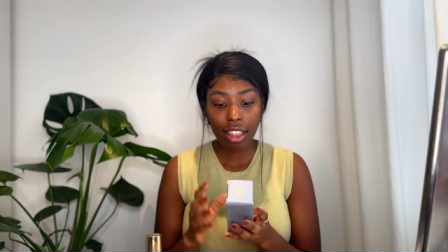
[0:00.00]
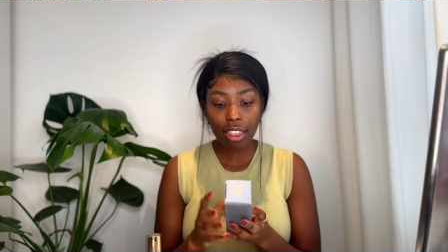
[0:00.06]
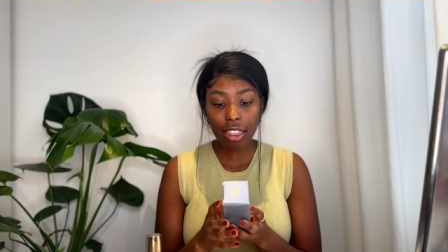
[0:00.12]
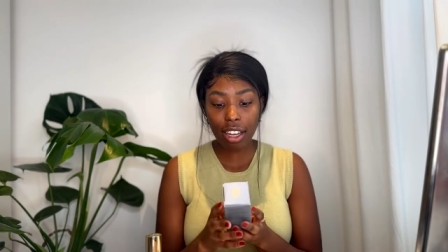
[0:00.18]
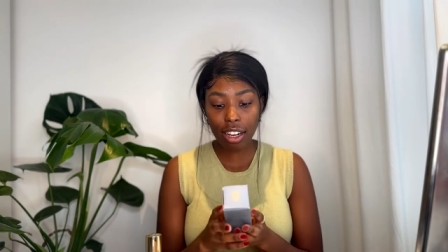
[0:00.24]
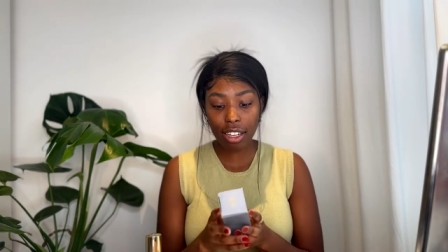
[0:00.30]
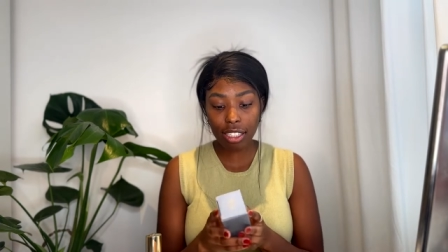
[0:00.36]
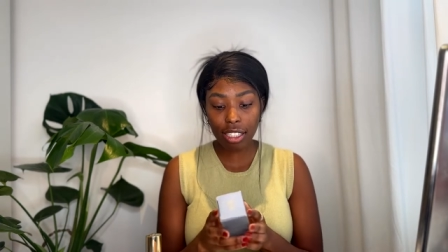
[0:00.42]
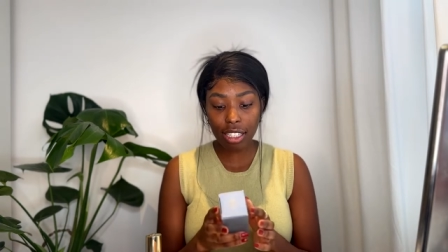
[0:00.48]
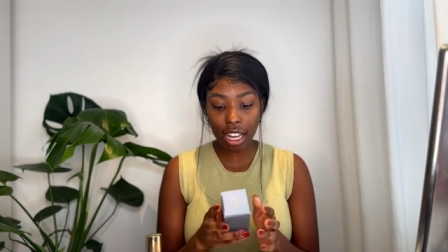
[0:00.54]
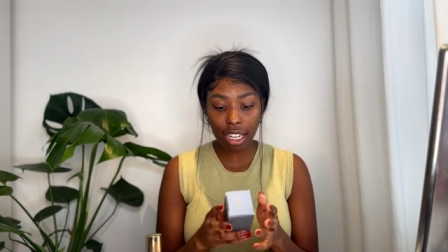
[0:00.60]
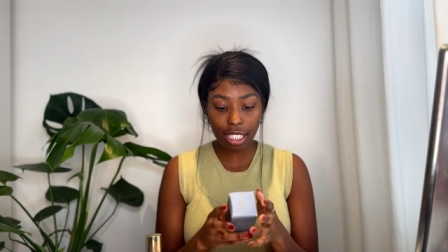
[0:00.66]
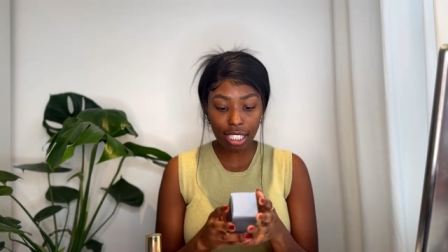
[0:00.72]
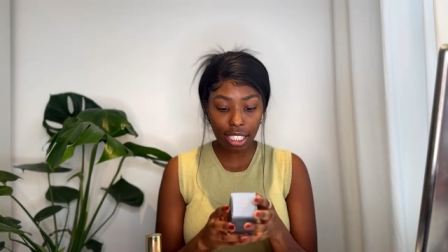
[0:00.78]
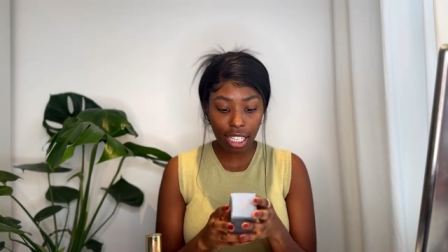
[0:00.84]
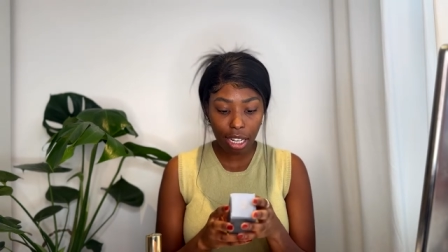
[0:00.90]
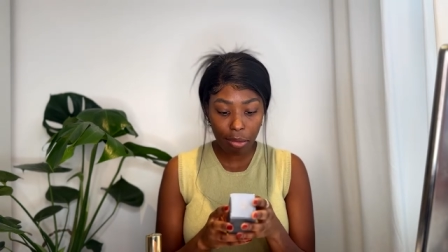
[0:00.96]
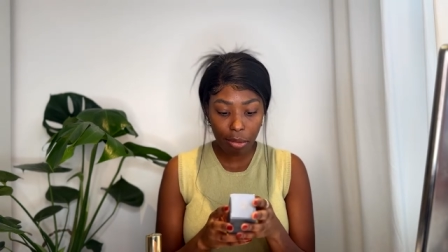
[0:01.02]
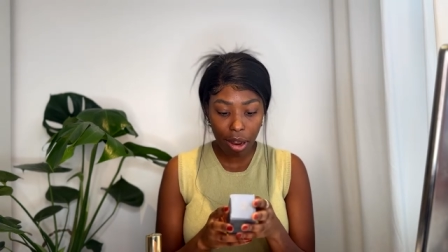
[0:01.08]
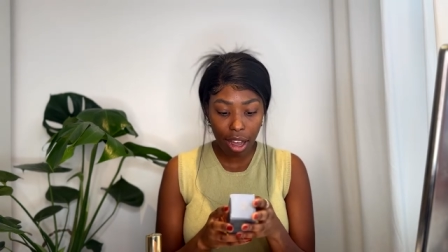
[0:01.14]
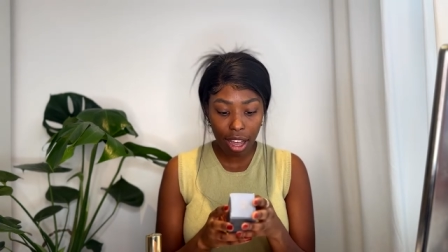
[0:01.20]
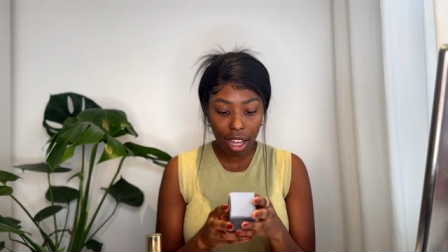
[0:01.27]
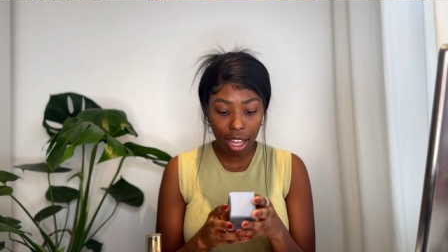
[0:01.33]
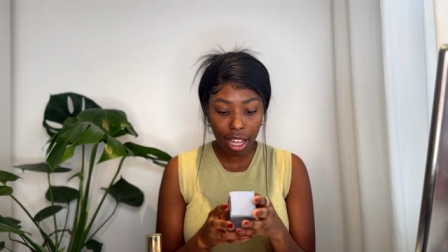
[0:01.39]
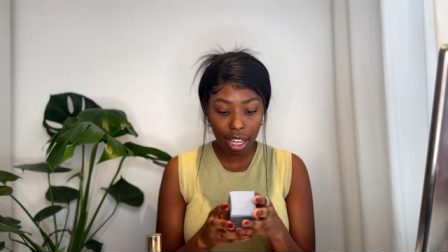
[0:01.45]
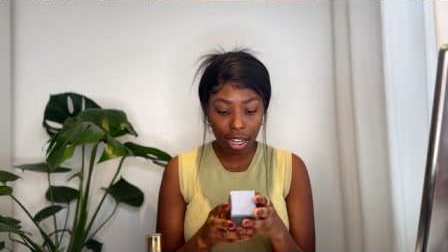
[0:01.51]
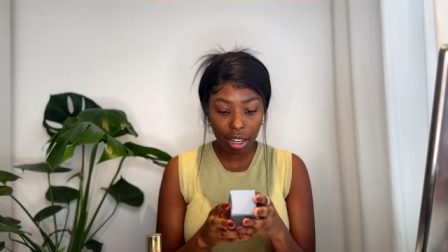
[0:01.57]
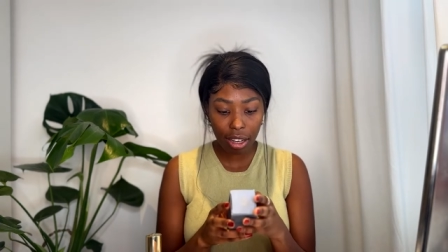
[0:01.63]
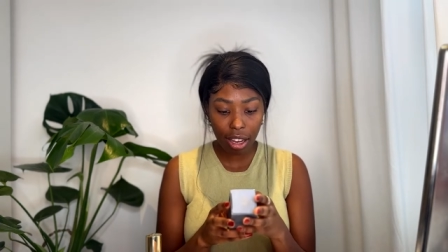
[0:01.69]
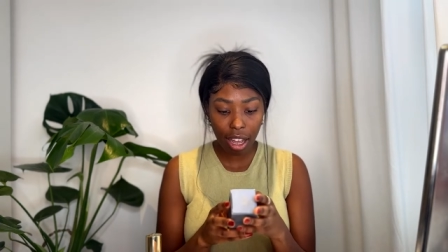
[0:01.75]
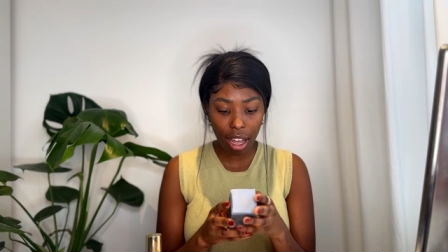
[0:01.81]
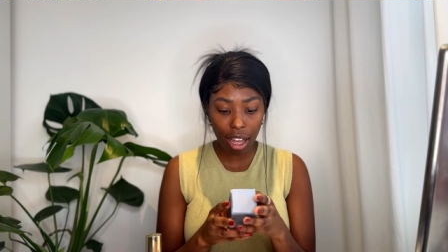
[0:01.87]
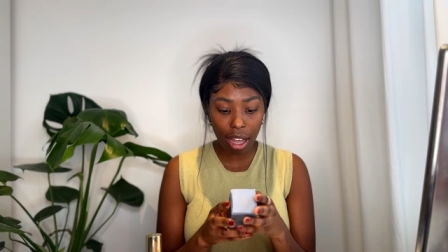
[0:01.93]
There's niacinamide,
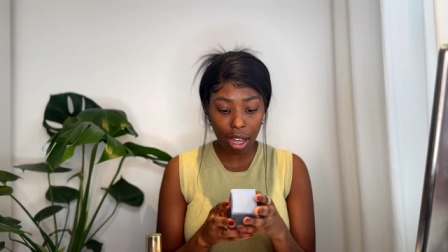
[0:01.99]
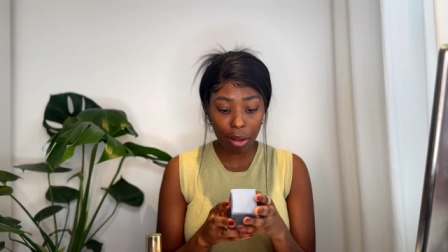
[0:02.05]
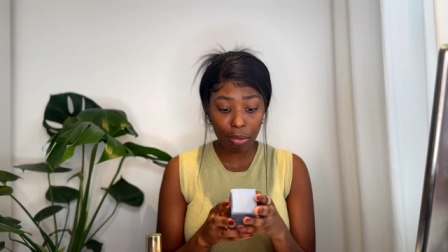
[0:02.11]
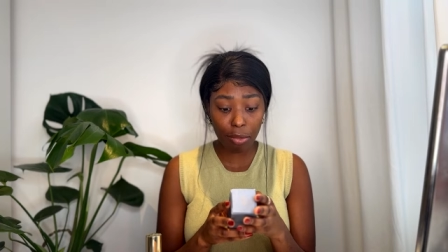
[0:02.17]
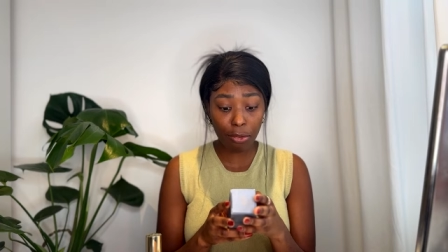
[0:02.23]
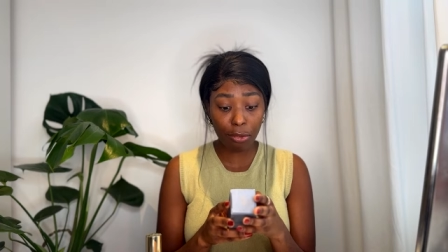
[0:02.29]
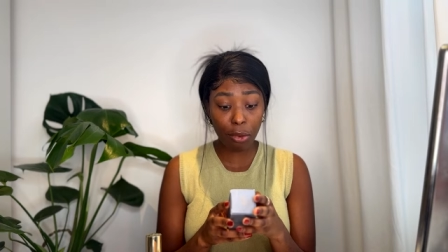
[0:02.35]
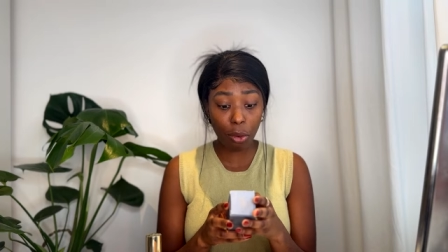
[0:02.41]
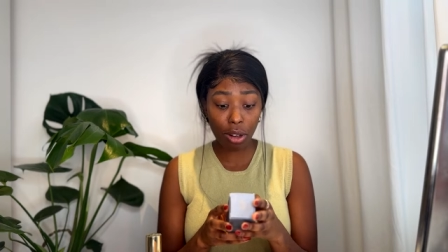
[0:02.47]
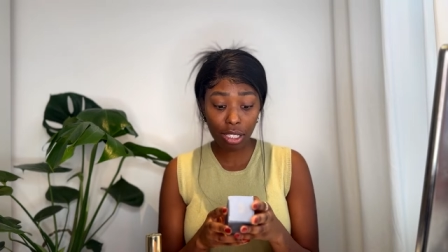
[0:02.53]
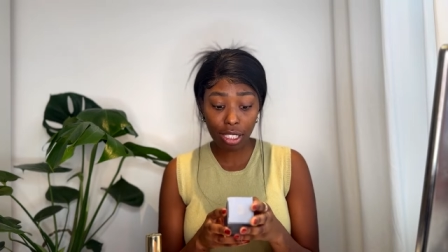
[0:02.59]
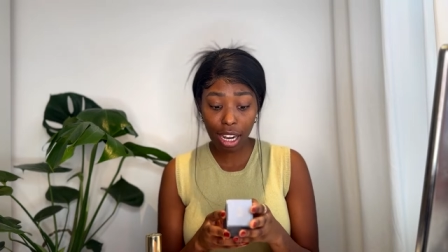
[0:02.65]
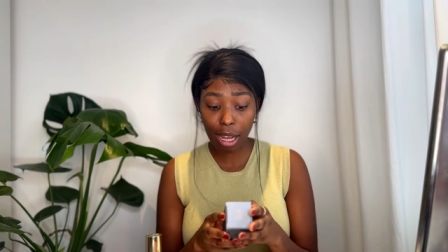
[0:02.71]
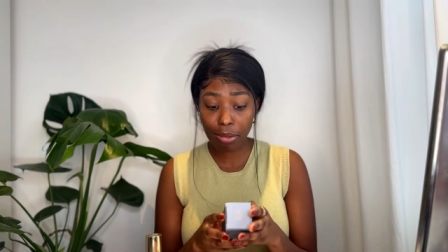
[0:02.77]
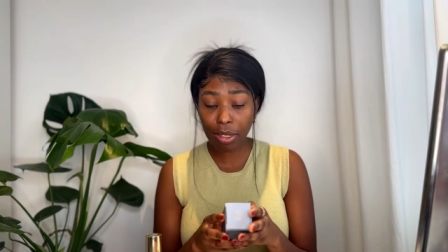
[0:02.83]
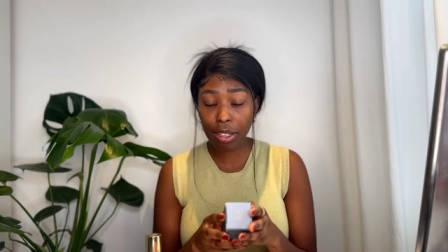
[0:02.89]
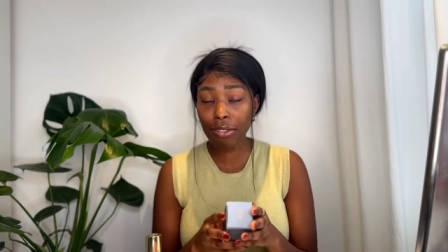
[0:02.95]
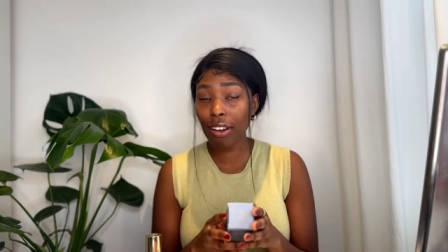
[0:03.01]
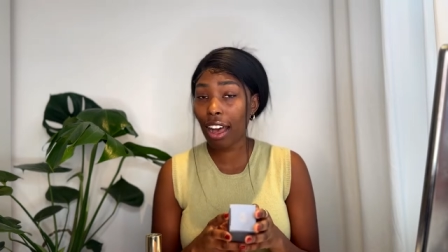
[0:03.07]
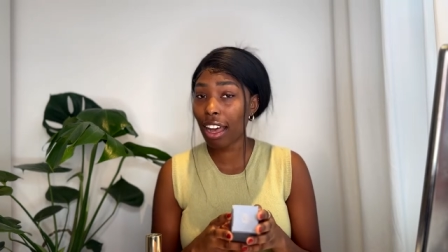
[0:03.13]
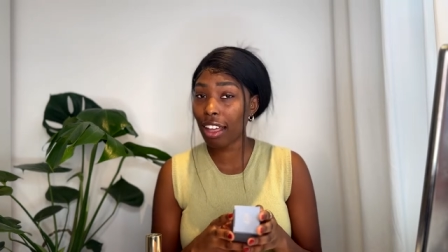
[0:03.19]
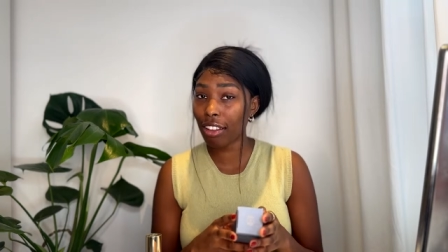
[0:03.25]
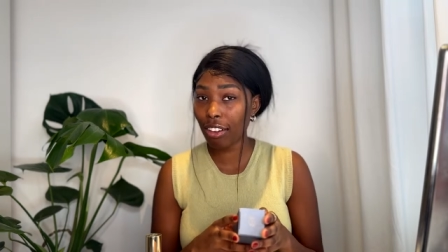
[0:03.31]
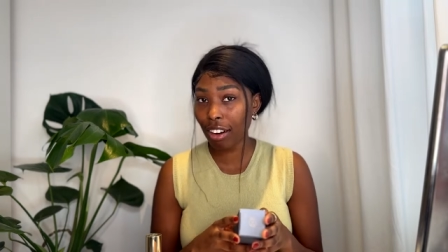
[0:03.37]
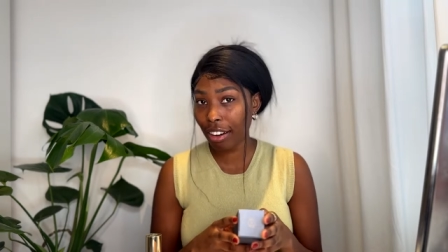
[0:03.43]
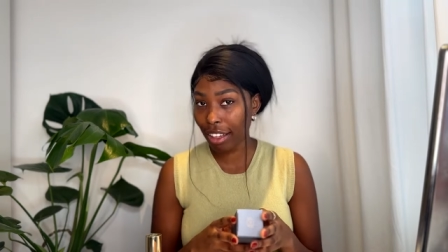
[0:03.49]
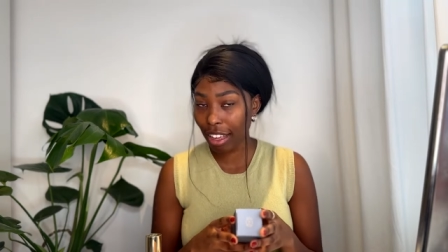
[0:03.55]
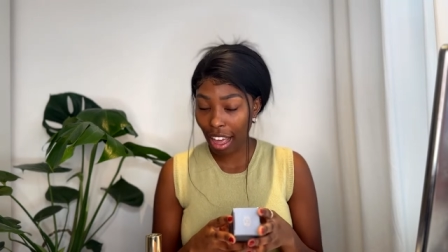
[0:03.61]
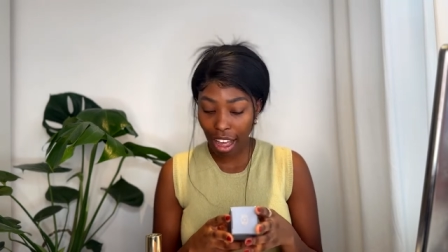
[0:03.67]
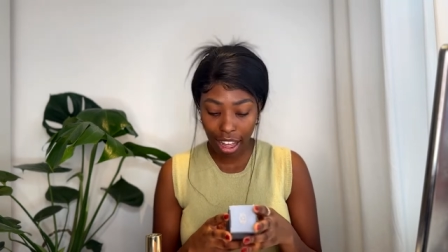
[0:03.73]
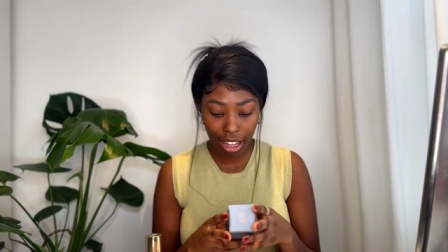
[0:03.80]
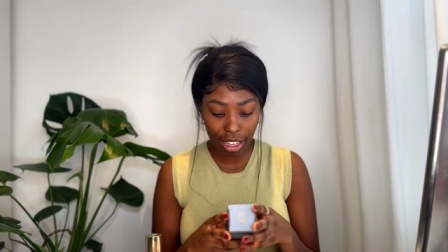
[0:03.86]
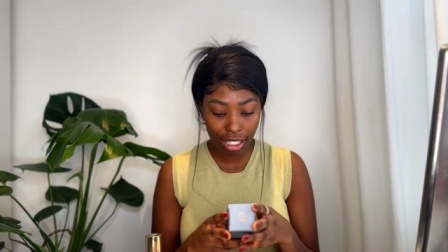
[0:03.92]
um, four types of hyaluronic
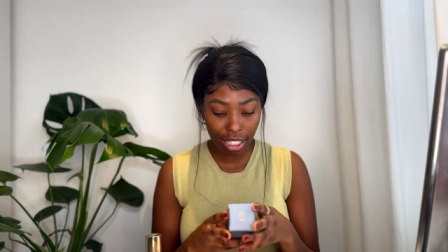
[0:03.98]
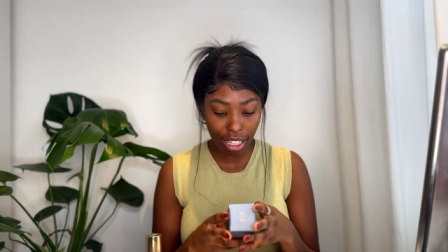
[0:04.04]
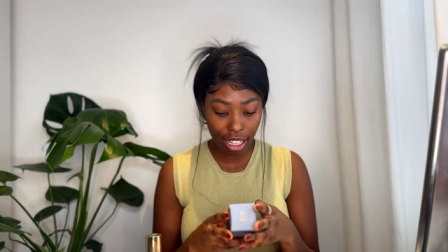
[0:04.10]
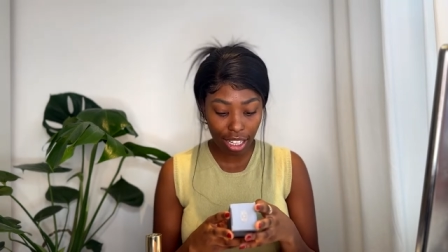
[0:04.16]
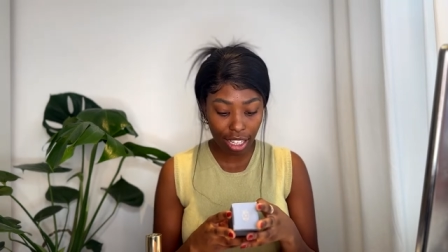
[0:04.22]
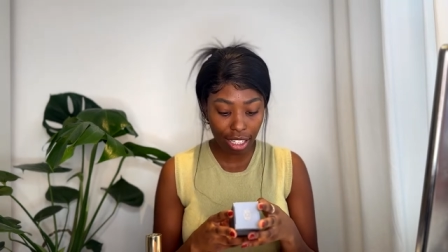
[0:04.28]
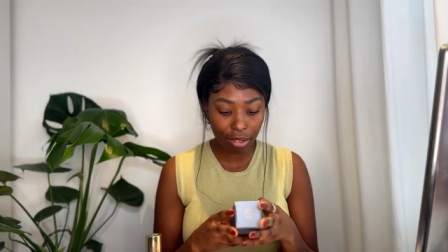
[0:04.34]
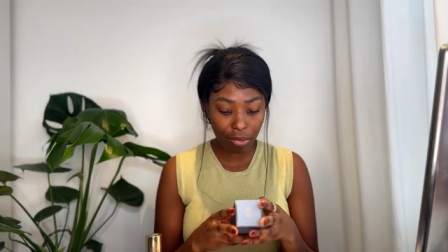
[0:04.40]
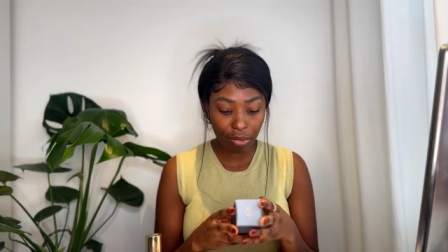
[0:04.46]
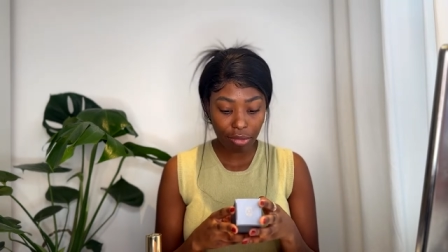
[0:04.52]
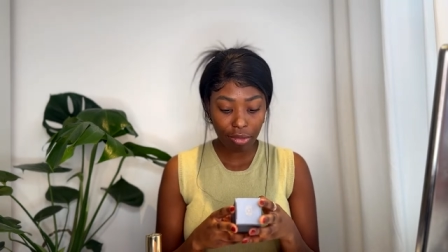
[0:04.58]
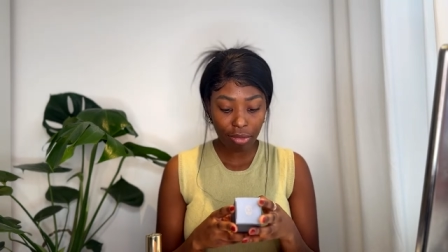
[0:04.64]
acid,